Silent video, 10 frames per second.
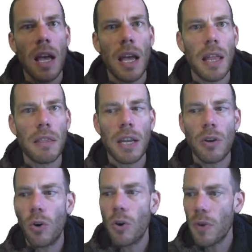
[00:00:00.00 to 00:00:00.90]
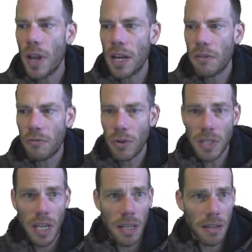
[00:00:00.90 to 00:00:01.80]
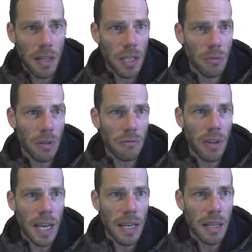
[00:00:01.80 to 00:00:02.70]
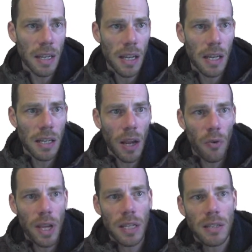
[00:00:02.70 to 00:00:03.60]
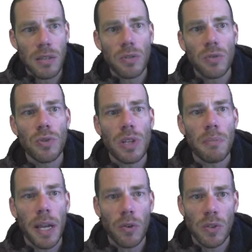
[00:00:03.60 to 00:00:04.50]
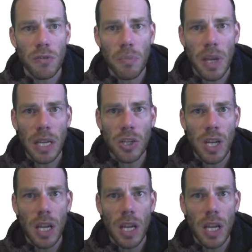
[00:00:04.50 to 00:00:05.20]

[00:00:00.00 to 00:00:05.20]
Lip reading: And then already the first hit that you will find directs you to the Microsoft page.